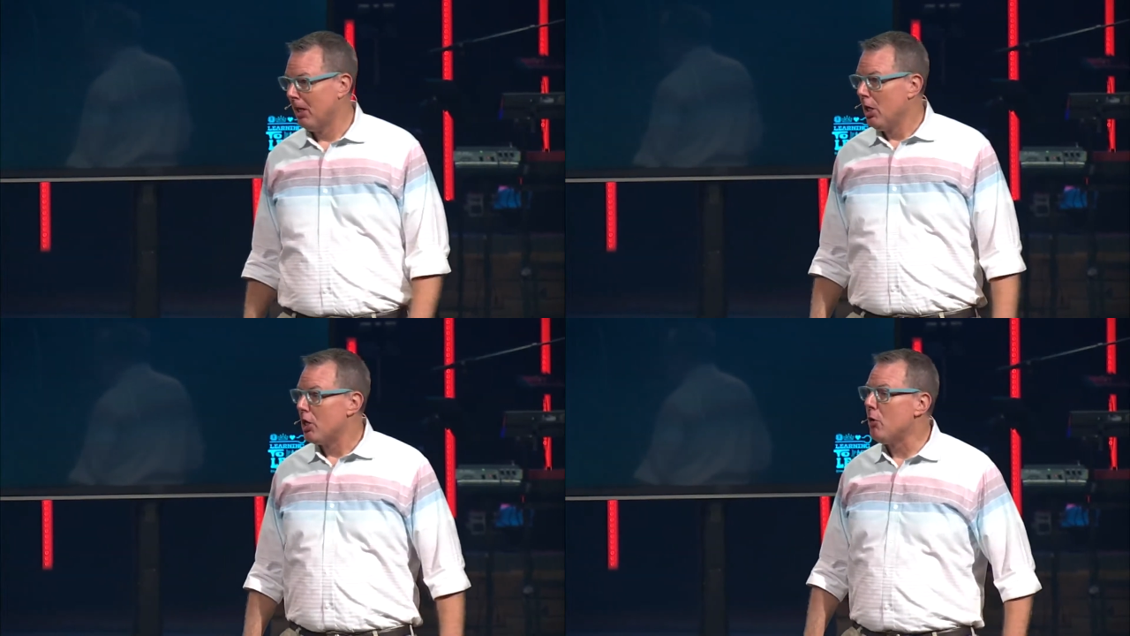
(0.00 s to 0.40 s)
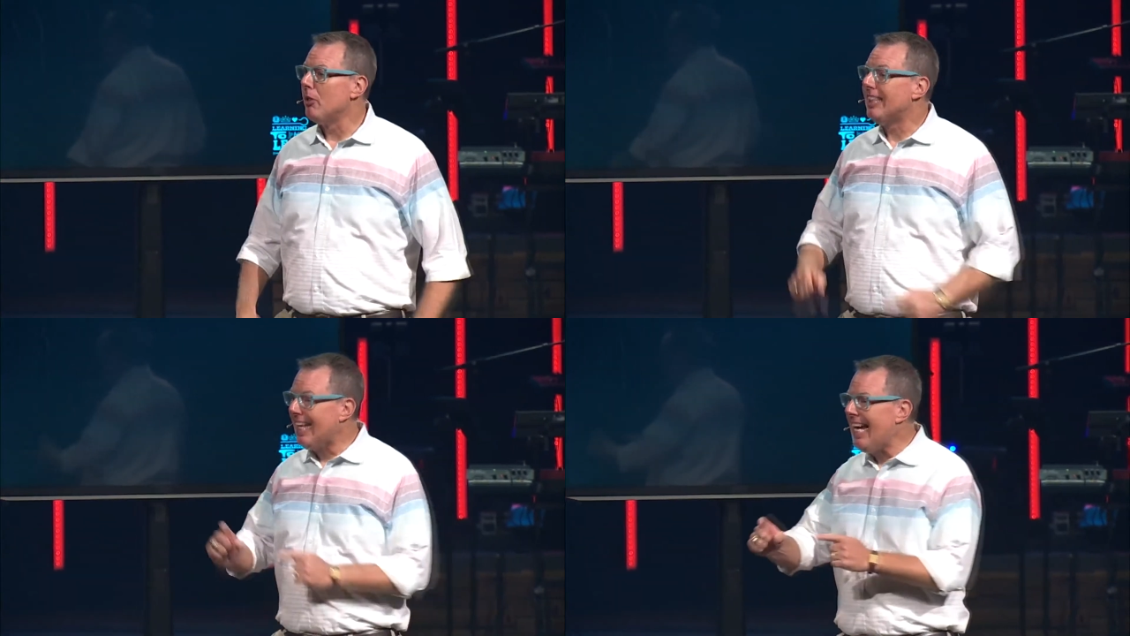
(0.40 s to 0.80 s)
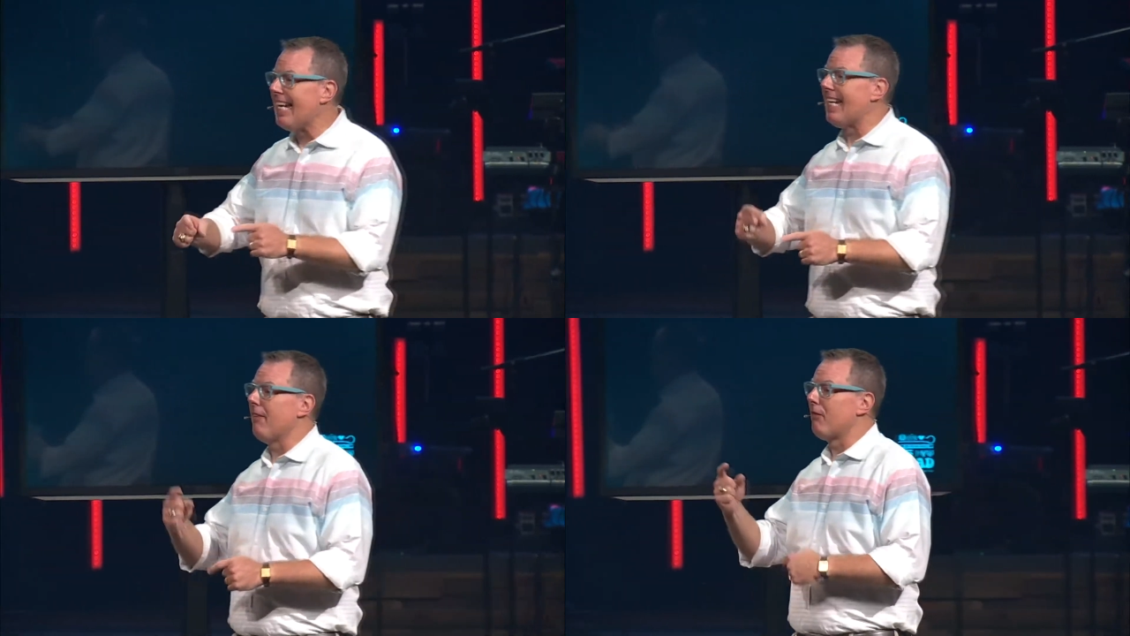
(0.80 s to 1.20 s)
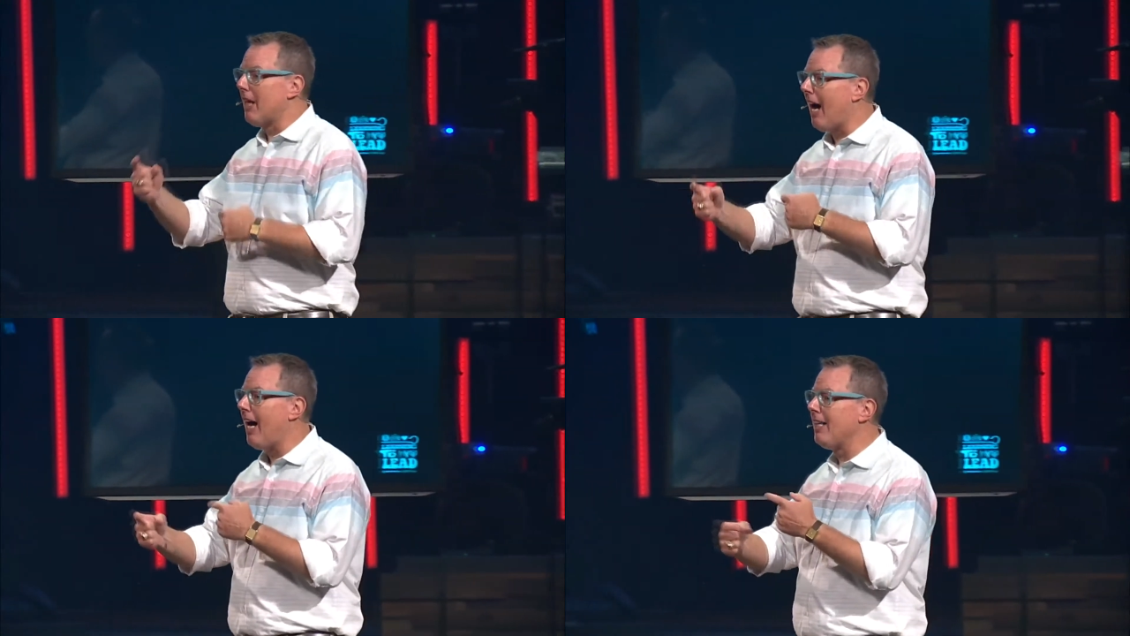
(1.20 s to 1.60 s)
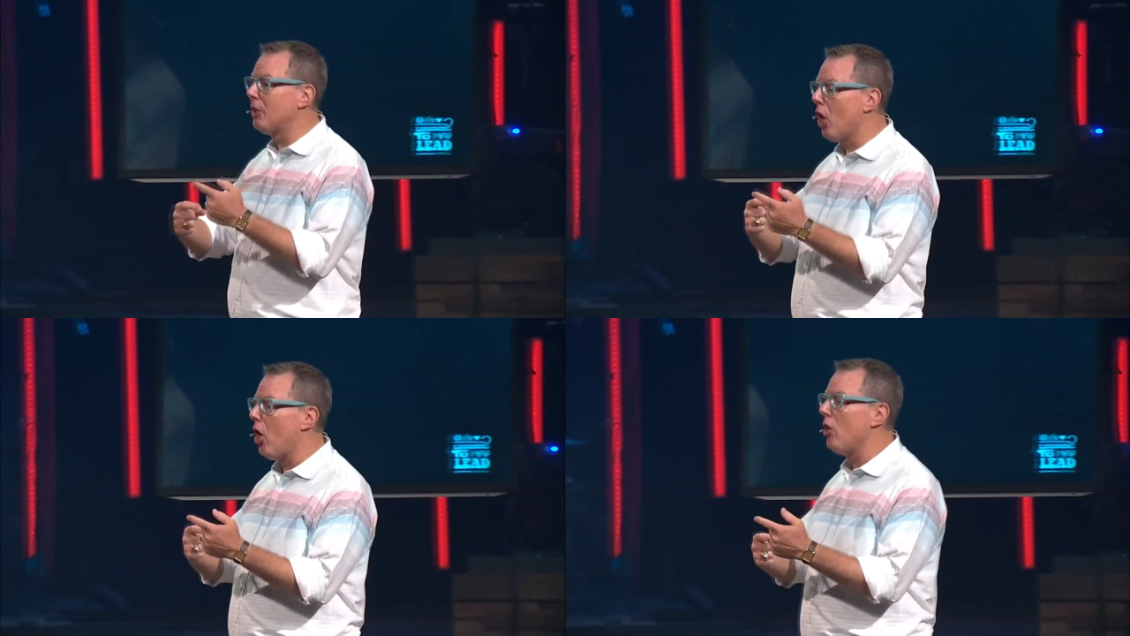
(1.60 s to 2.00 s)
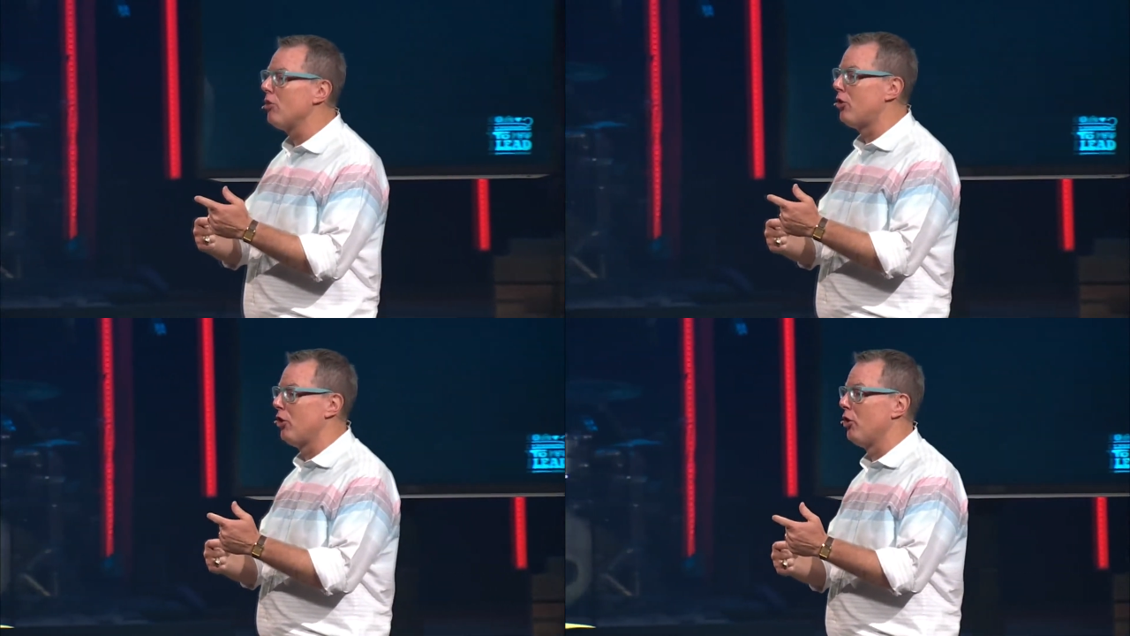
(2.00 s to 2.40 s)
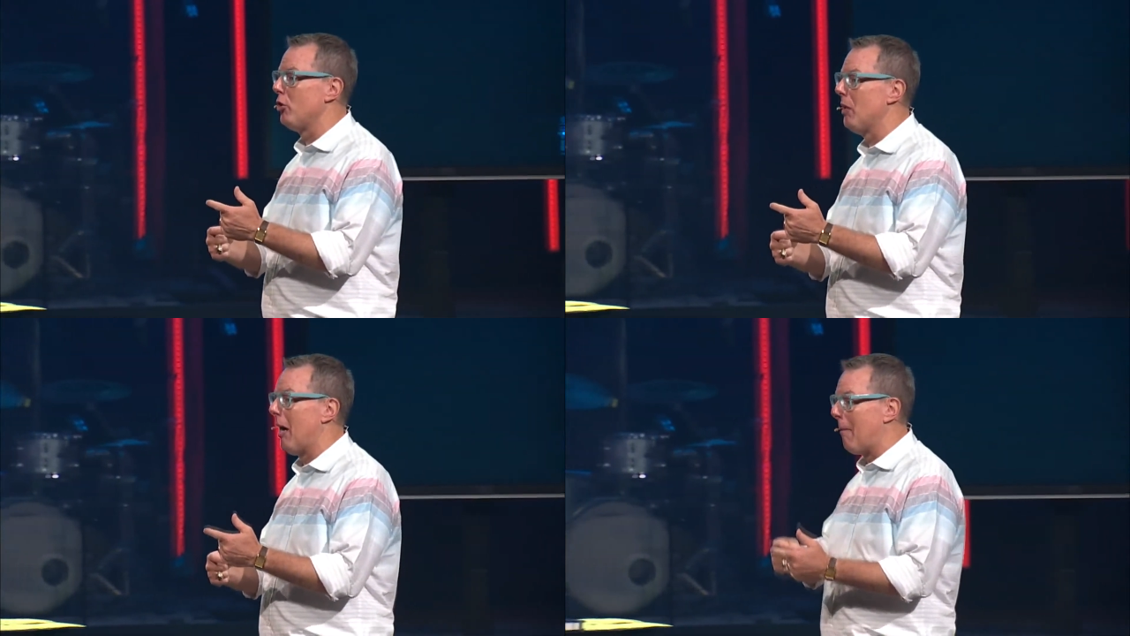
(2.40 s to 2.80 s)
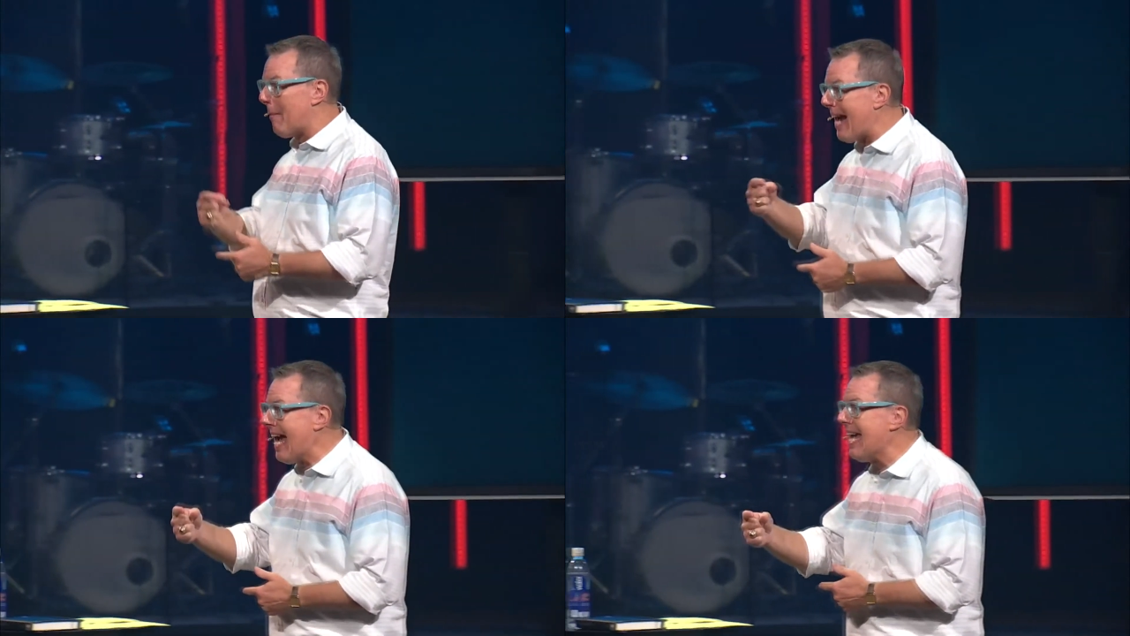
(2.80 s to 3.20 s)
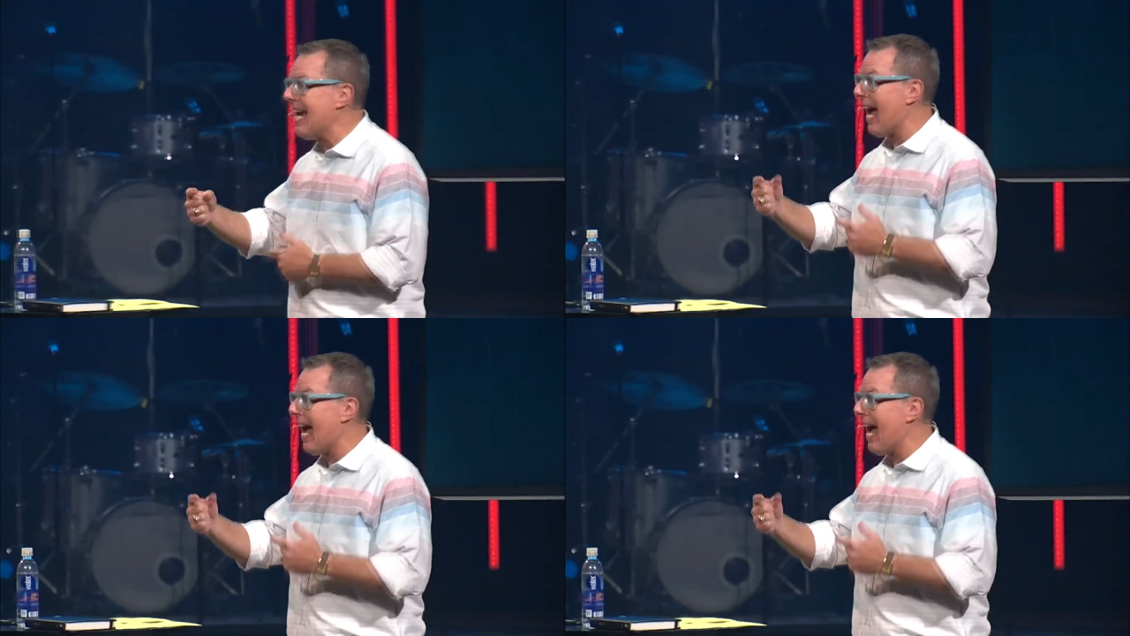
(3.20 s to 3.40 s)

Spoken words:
You would think if God calls you a man